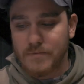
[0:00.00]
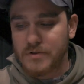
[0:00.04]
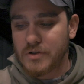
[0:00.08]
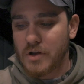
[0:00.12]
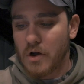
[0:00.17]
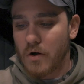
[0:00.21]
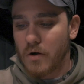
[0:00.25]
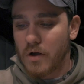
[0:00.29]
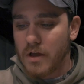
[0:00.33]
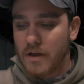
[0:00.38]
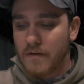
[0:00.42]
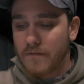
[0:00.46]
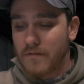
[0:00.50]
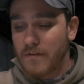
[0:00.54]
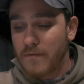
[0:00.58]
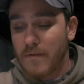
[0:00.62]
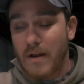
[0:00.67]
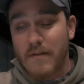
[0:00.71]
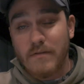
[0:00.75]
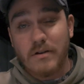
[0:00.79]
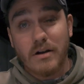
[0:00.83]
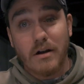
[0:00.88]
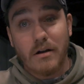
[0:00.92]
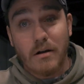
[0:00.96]
So if you've
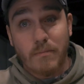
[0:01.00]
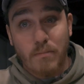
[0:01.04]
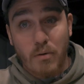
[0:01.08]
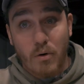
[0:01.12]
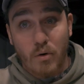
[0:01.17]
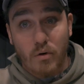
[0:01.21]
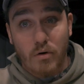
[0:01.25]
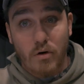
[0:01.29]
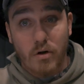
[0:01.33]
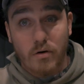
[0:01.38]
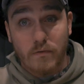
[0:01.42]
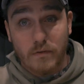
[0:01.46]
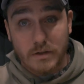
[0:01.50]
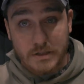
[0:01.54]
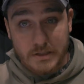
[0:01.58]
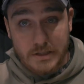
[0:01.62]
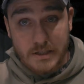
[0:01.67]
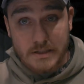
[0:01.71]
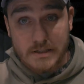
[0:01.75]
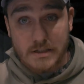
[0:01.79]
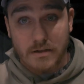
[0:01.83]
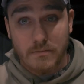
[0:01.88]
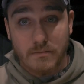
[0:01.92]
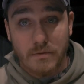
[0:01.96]
never done a pour over
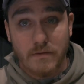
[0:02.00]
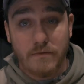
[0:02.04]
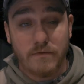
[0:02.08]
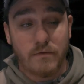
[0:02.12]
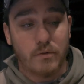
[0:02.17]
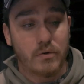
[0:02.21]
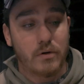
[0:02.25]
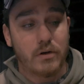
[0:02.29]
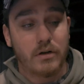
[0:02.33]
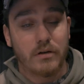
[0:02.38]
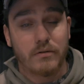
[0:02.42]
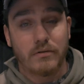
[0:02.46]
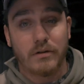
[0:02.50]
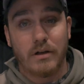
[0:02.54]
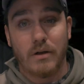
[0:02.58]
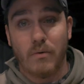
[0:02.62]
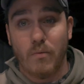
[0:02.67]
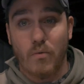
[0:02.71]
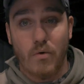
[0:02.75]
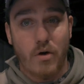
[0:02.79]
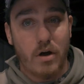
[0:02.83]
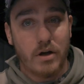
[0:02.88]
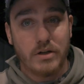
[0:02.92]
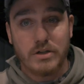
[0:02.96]
system before, it
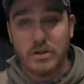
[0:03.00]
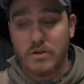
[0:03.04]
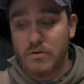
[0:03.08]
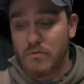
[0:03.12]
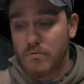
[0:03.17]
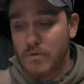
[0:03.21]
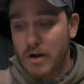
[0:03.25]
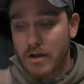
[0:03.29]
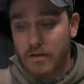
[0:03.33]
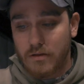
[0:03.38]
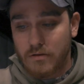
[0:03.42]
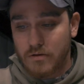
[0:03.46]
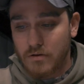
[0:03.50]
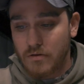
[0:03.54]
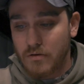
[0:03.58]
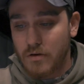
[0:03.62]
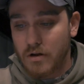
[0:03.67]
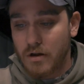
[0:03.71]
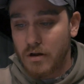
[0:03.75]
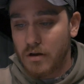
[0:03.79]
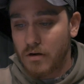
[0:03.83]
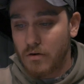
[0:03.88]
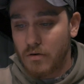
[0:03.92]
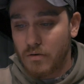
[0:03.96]
walks you right through
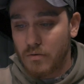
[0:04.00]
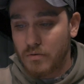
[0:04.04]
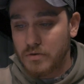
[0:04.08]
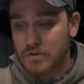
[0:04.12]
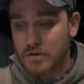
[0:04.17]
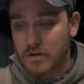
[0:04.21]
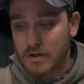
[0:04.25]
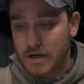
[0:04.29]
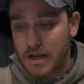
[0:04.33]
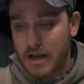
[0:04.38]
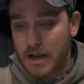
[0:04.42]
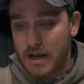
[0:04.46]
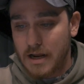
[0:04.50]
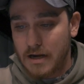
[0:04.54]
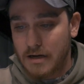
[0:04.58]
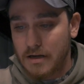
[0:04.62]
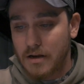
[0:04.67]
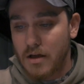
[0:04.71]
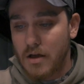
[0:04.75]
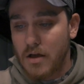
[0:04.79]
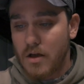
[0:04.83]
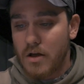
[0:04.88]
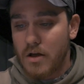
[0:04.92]
it and holds your hand